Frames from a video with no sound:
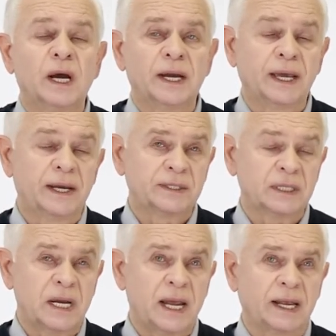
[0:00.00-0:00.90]
Again, it's a
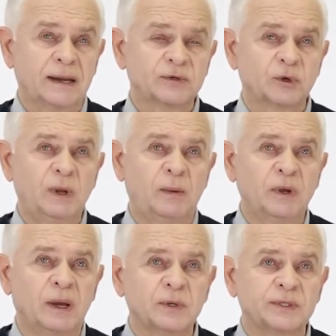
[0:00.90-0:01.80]
negative, so
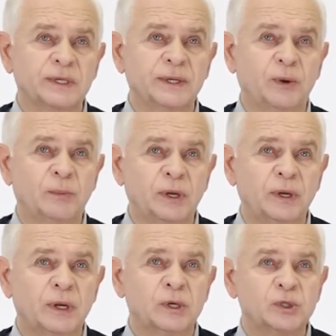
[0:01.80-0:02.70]
maybe I'm just a little
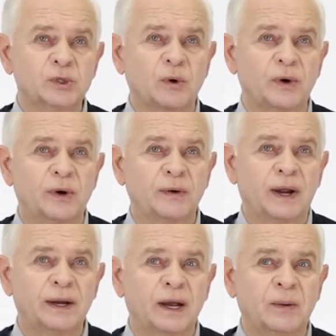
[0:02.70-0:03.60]
bit shorter, right?